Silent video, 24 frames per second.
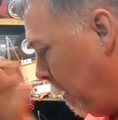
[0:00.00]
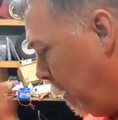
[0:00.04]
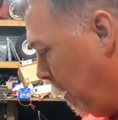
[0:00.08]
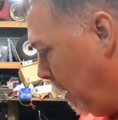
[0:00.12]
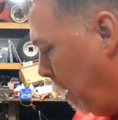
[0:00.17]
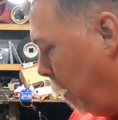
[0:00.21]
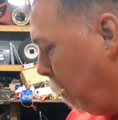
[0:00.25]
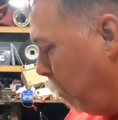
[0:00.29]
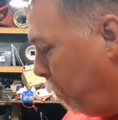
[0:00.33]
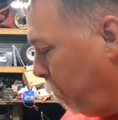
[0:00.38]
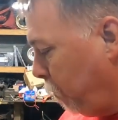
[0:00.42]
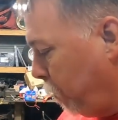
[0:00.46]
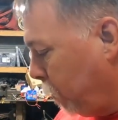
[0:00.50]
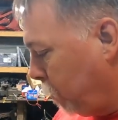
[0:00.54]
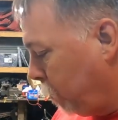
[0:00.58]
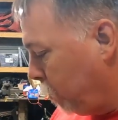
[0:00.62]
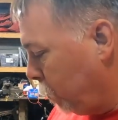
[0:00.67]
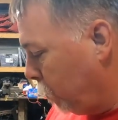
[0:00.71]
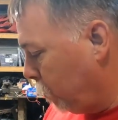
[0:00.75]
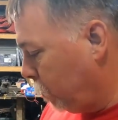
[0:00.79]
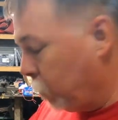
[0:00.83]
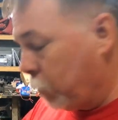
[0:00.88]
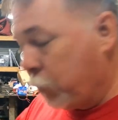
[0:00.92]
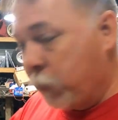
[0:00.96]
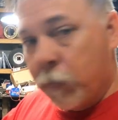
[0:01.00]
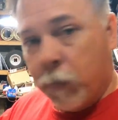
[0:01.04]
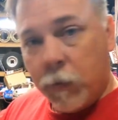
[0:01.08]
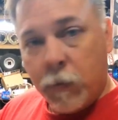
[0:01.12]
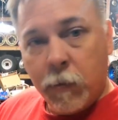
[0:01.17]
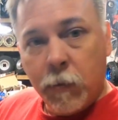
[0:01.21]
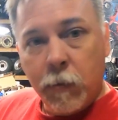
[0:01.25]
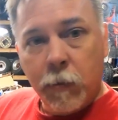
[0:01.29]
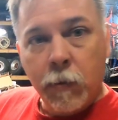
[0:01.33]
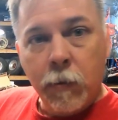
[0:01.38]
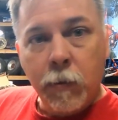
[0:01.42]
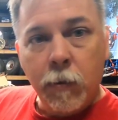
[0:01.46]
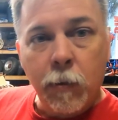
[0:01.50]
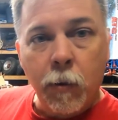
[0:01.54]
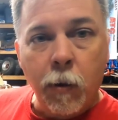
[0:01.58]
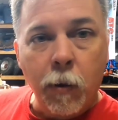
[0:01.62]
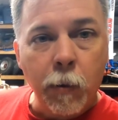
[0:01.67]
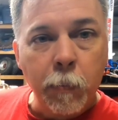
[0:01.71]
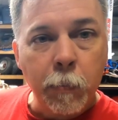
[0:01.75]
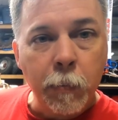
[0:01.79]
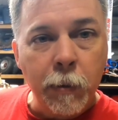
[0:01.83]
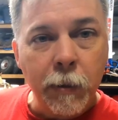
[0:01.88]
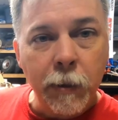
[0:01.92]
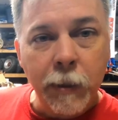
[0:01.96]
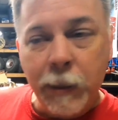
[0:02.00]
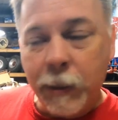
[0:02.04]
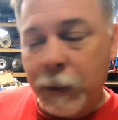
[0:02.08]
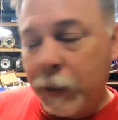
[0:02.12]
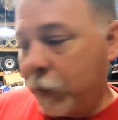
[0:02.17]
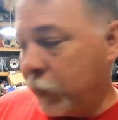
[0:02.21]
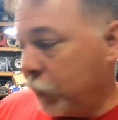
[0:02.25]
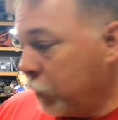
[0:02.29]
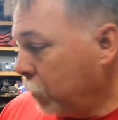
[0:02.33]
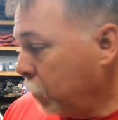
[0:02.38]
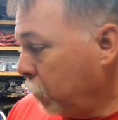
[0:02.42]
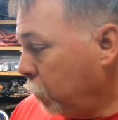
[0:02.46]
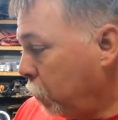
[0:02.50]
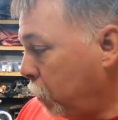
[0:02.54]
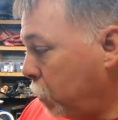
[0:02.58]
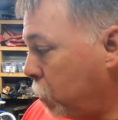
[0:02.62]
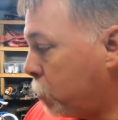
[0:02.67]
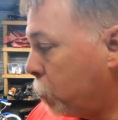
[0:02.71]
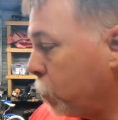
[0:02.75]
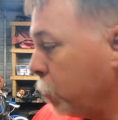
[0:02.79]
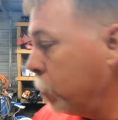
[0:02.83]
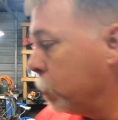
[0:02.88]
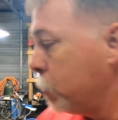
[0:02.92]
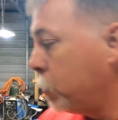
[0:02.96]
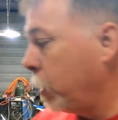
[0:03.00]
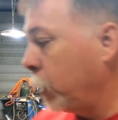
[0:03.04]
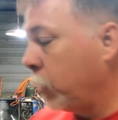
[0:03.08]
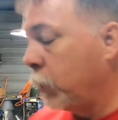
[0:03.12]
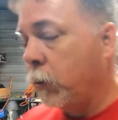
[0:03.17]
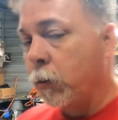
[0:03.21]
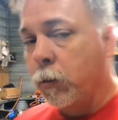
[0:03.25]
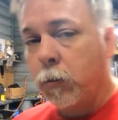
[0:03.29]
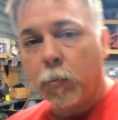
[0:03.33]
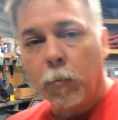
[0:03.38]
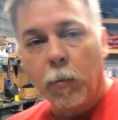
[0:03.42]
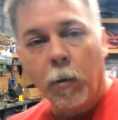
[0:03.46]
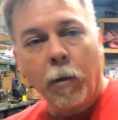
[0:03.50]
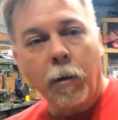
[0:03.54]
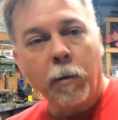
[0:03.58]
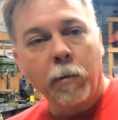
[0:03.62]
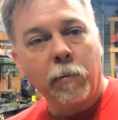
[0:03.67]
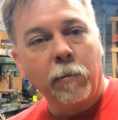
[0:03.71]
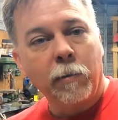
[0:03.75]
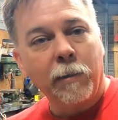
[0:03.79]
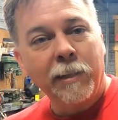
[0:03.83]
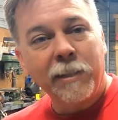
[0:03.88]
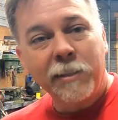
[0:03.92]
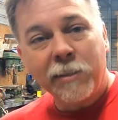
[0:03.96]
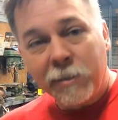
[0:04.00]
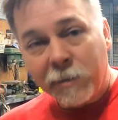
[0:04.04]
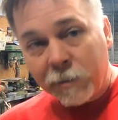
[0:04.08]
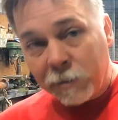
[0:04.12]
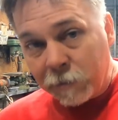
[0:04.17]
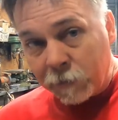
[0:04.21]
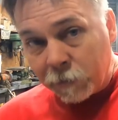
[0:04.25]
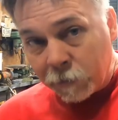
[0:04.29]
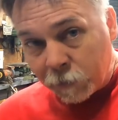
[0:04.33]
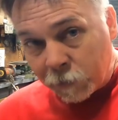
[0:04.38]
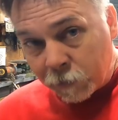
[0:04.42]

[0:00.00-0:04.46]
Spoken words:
air filter, carb clean, be sure and check your throttle, listen.